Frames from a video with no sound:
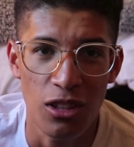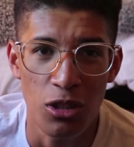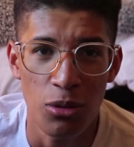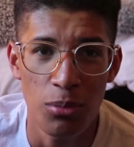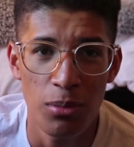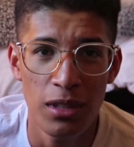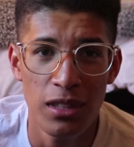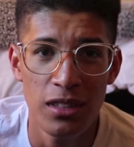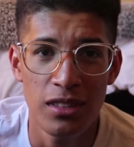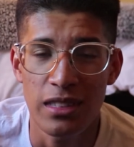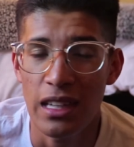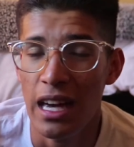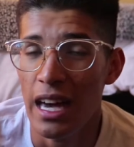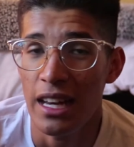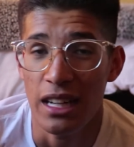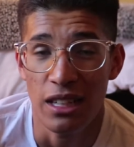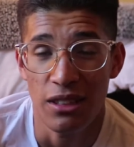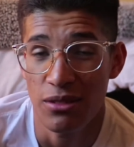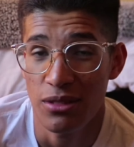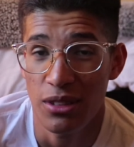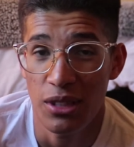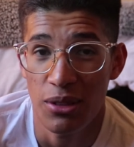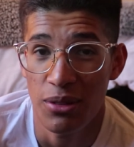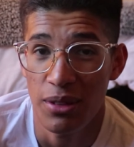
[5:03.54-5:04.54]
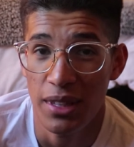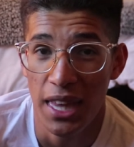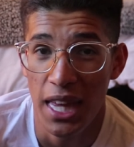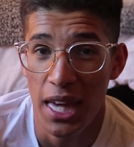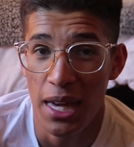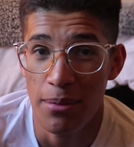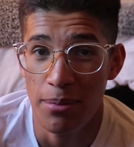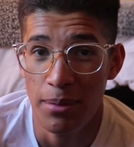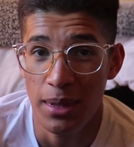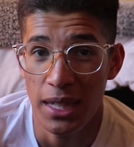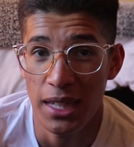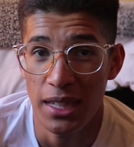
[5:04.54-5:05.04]
lumens. I don't know what
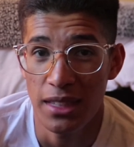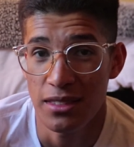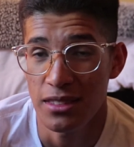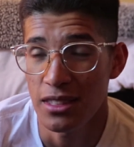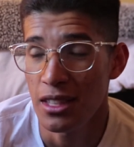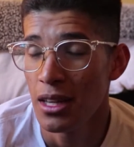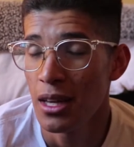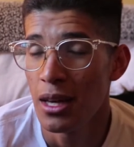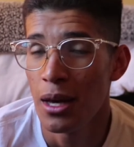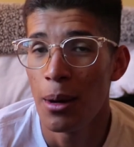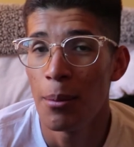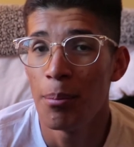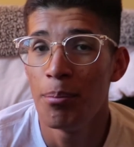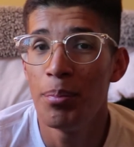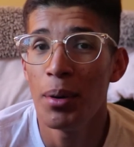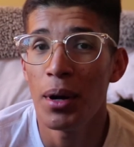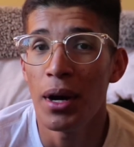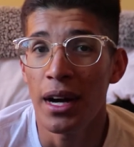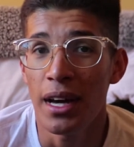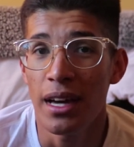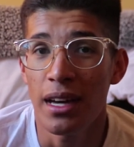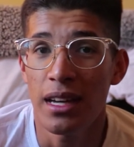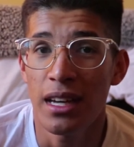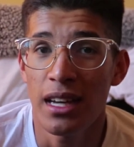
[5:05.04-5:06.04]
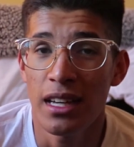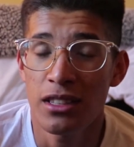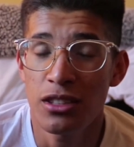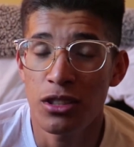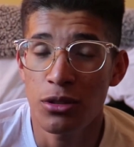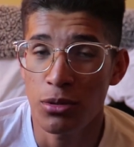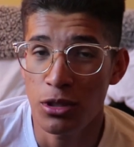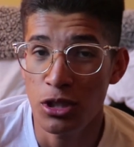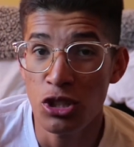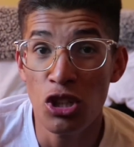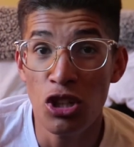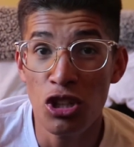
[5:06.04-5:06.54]
that means, but it's
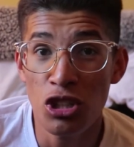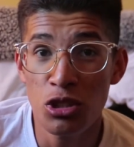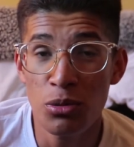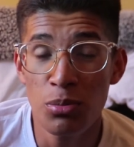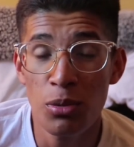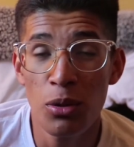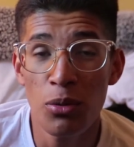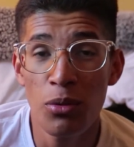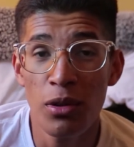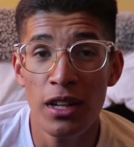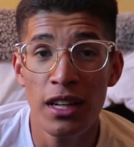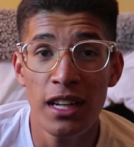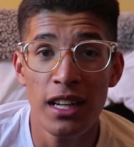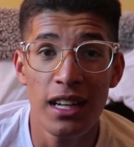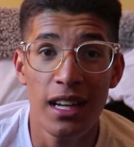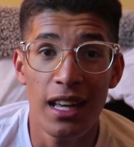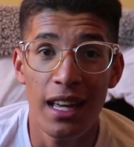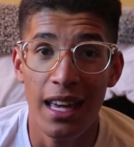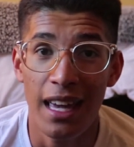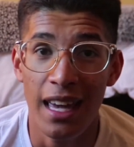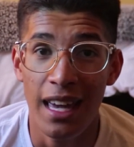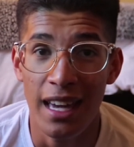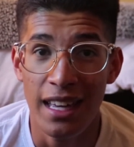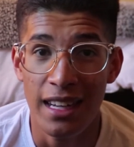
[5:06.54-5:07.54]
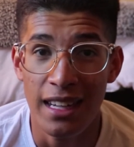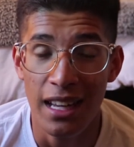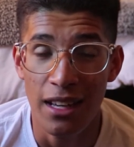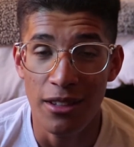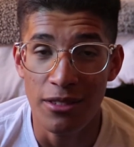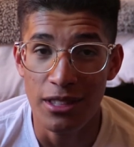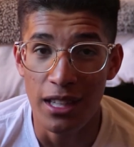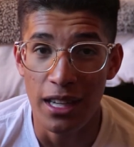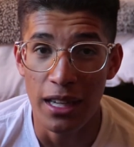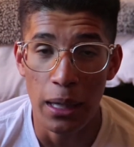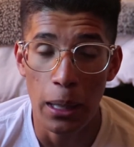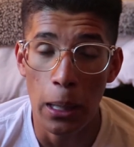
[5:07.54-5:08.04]
a rechargeable one, and I
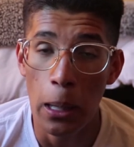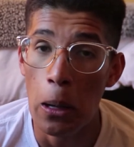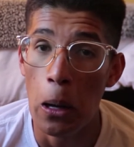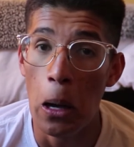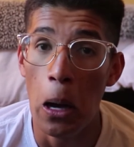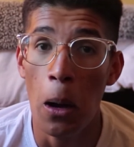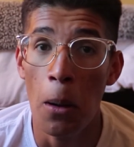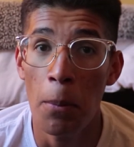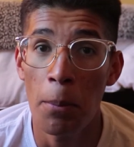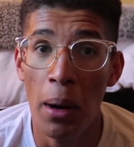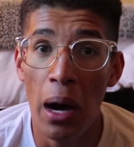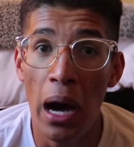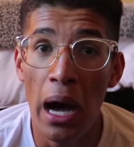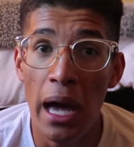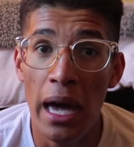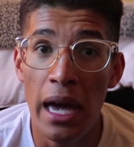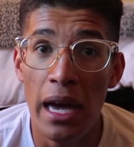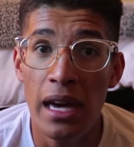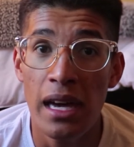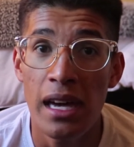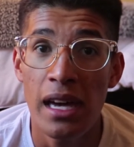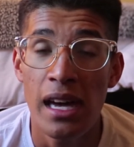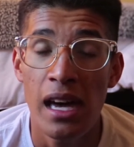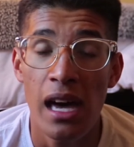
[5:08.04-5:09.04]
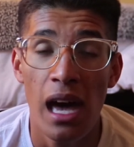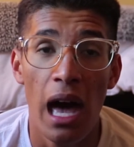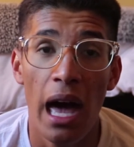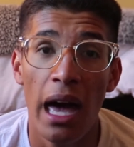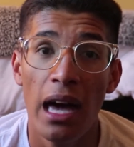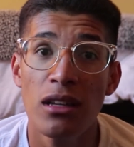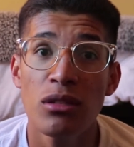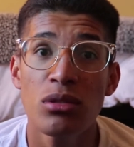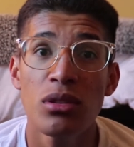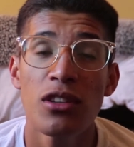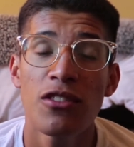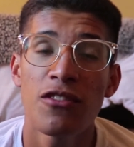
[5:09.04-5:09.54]
was like, I'll buy it.
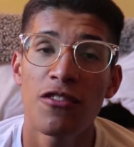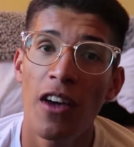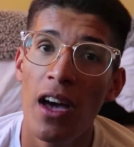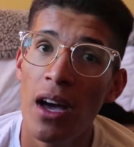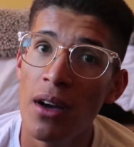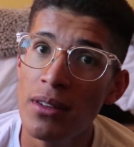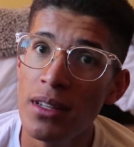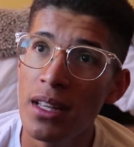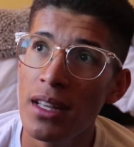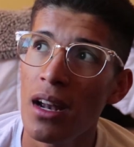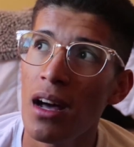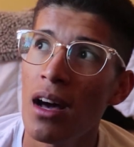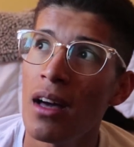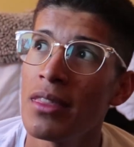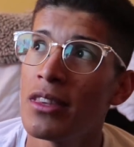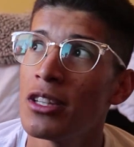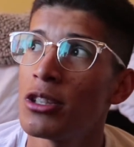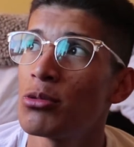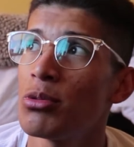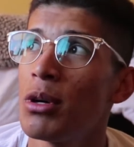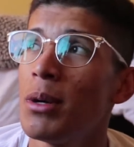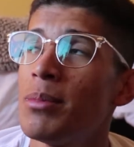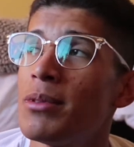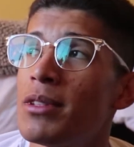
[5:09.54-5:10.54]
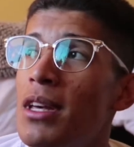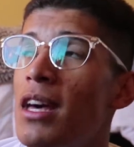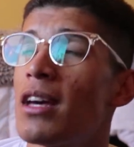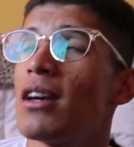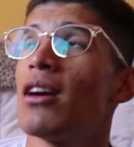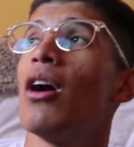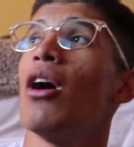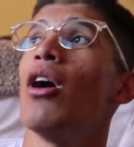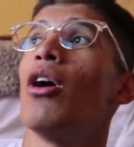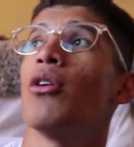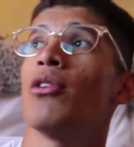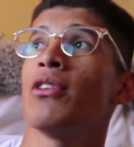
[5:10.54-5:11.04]
I actually found it on this website
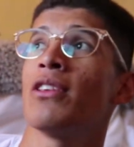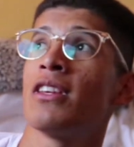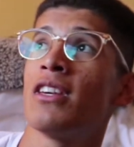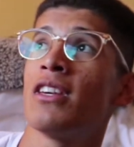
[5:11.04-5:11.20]
called